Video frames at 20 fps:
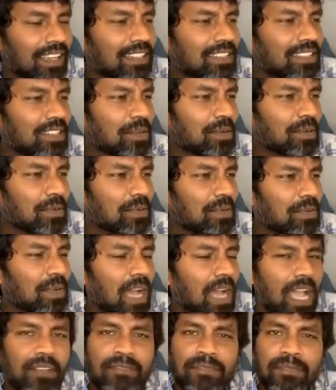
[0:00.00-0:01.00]
So
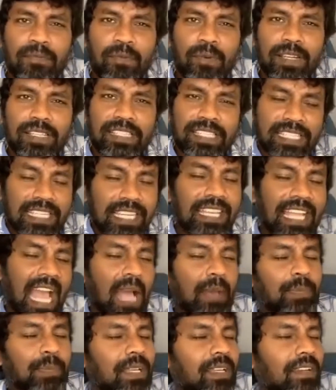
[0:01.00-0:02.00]
what's really
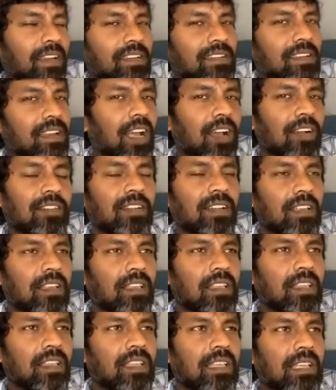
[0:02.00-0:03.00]
happening right now
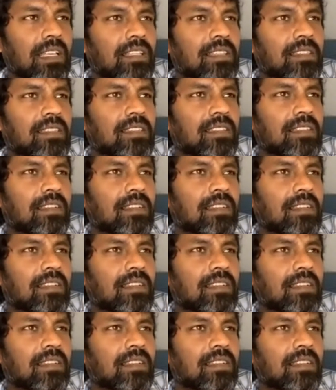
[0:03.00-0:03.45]
is